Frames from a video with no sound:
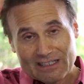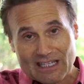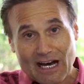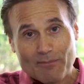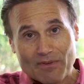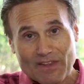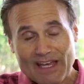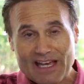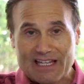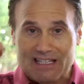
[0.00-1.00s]
top of the
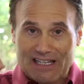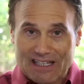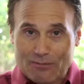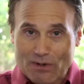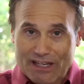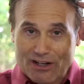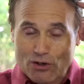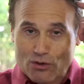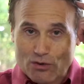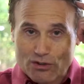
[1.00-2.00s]
head and they made a
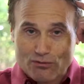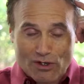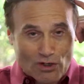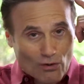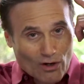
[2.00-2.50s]
cornrow